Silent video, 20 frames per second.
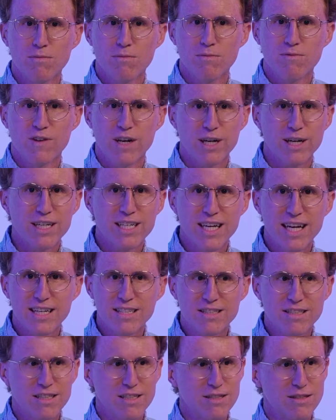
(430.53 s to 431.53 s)

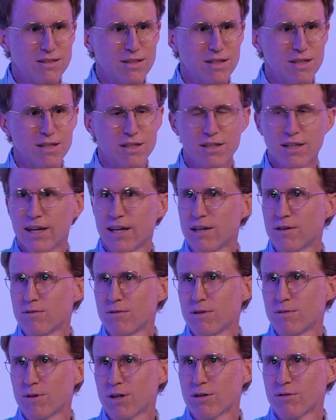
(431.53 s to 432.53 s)
Verydesk is a client
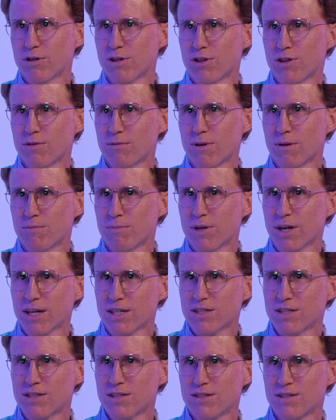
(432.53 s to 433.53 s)
we work with at Red
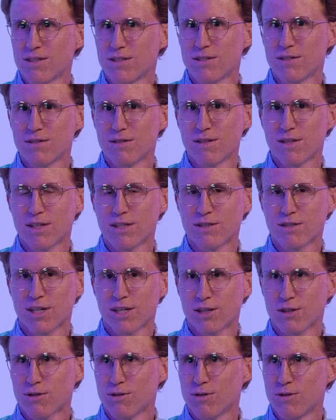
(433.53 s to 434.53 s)
Productions, and they
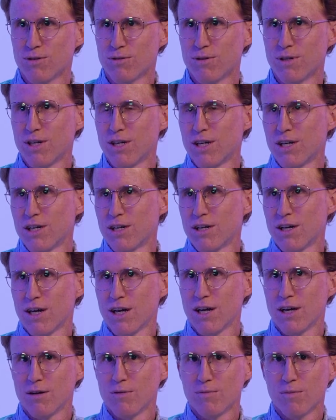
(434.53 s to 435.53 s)
shot their whole
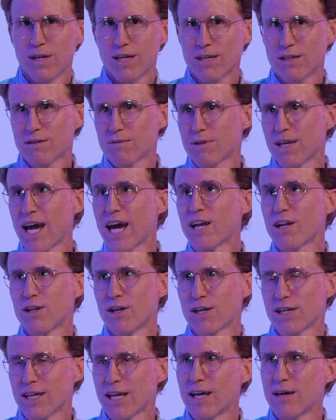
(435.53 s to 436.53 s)
like
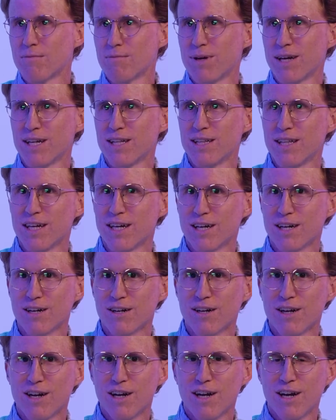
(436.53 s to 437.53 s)
catalog campaign
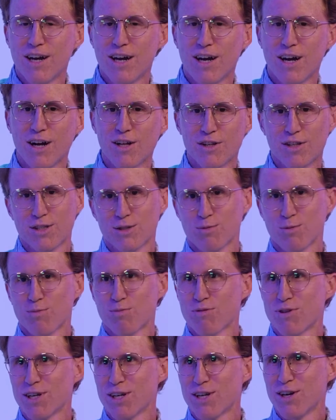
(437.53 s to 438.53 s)
there. All of these were
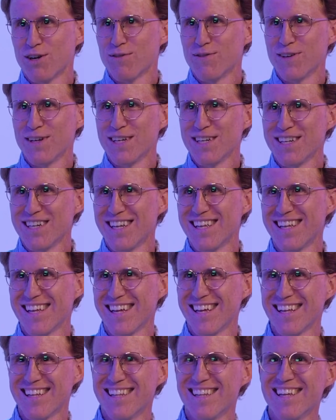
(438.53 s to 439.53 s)

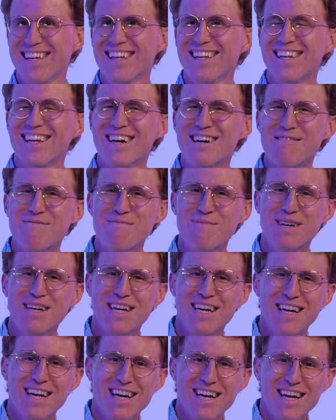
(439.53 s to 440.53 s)
pre-COVID. And then,
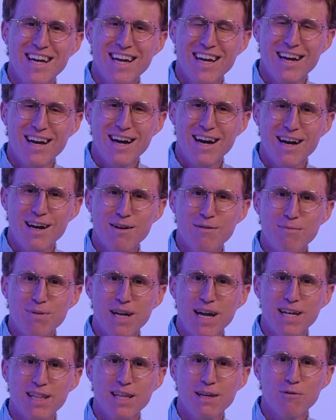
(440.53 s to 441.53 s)

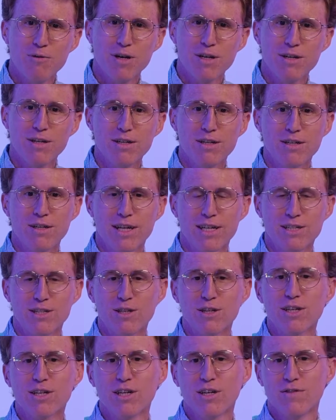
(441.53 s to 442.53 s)
but I think one, like
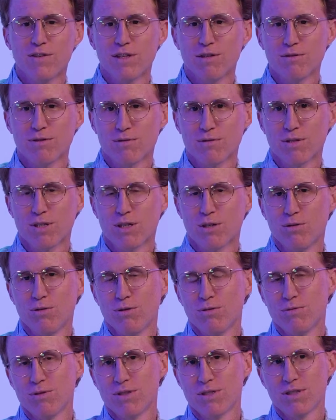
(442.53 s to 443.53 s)
during COVID that was really
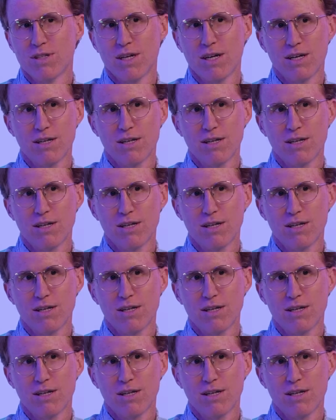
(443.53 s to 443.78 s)
cool was